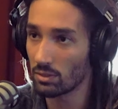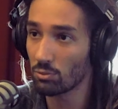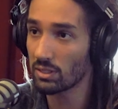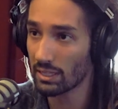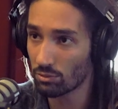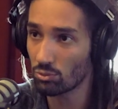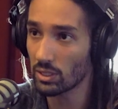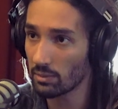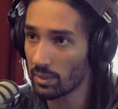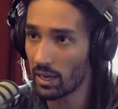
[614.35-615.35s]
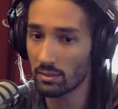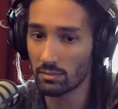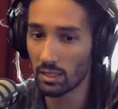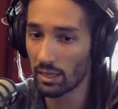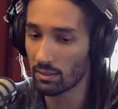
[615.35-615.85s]
It was like really bad,
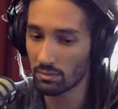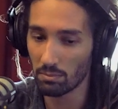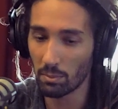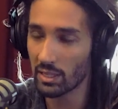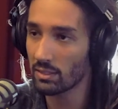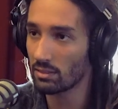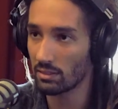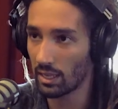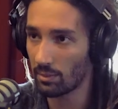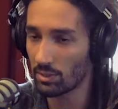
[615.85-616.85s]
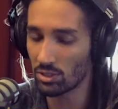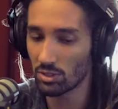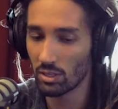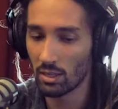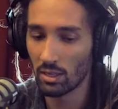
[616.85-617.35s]
like millions in damage.